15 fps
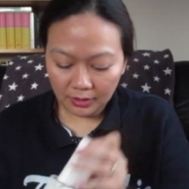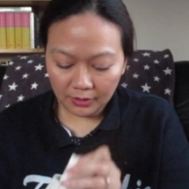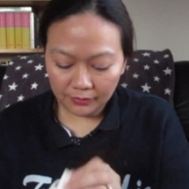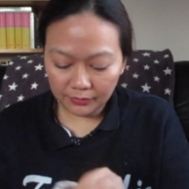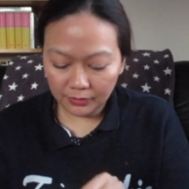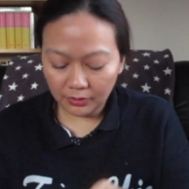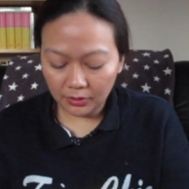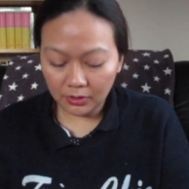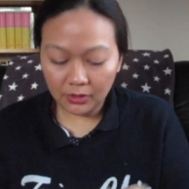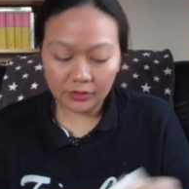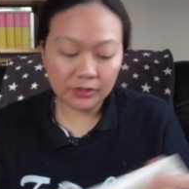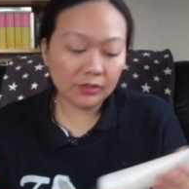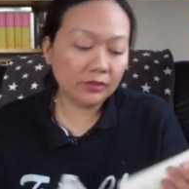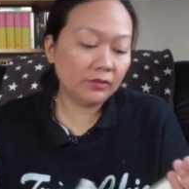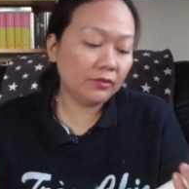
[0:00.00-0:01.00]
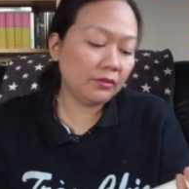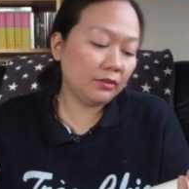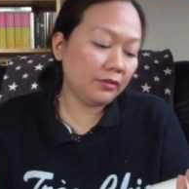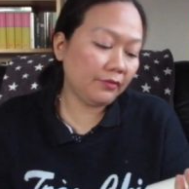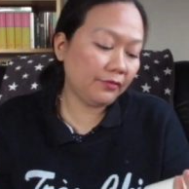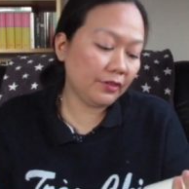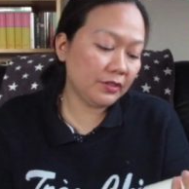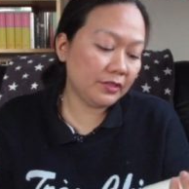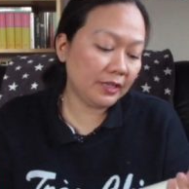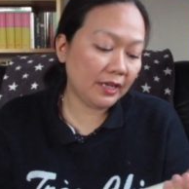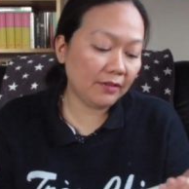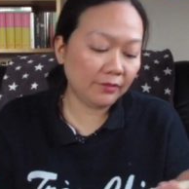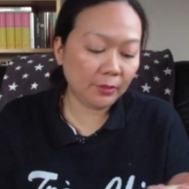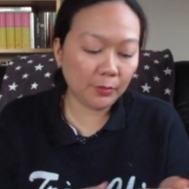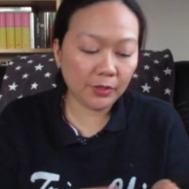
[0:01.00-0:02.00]
I've got, the first
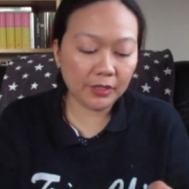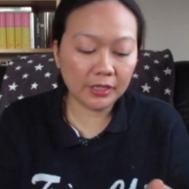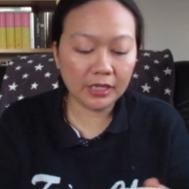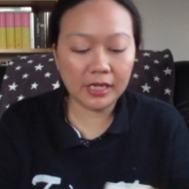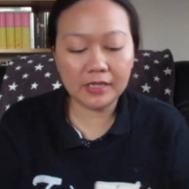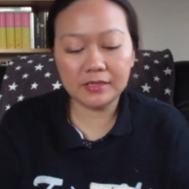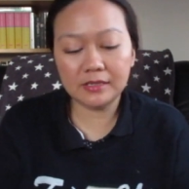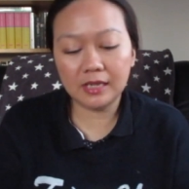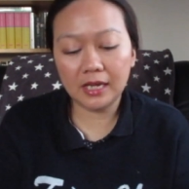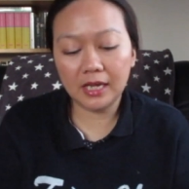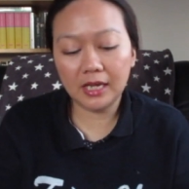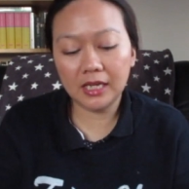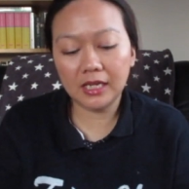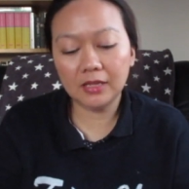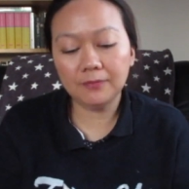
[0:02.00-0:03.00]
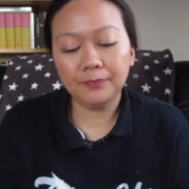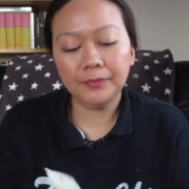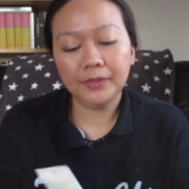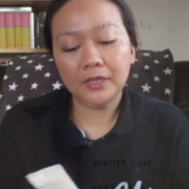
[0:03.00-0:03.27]
heavy one is a